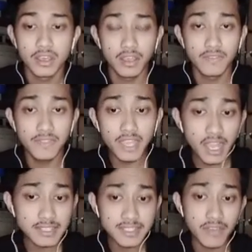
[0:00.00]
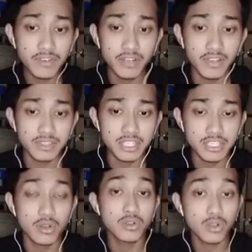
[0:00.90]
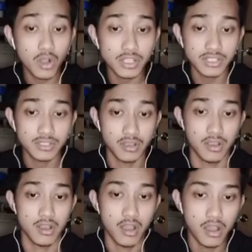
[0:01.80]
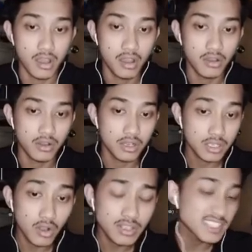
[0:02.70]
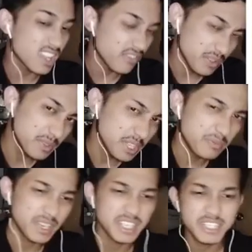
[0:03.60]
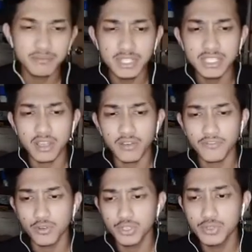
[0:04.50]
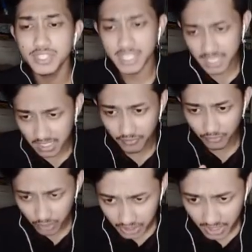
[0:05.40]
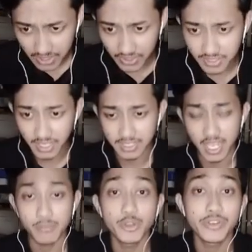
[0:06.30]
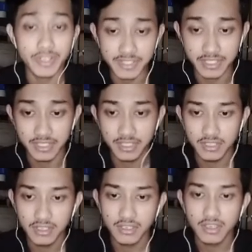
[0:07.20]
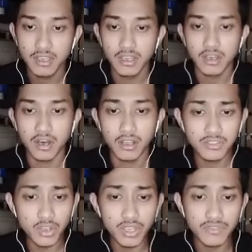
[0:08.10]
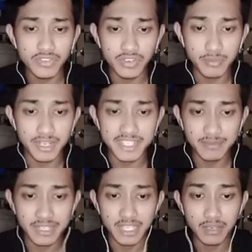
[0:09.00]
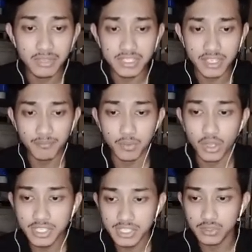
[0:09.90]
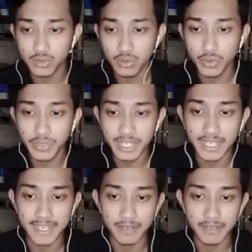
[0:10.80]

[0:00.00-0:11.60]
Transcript: There are several advantages of cost or cons of inventory management for using in the food industry such as bureaucracy. Although inventory management enables employees to read the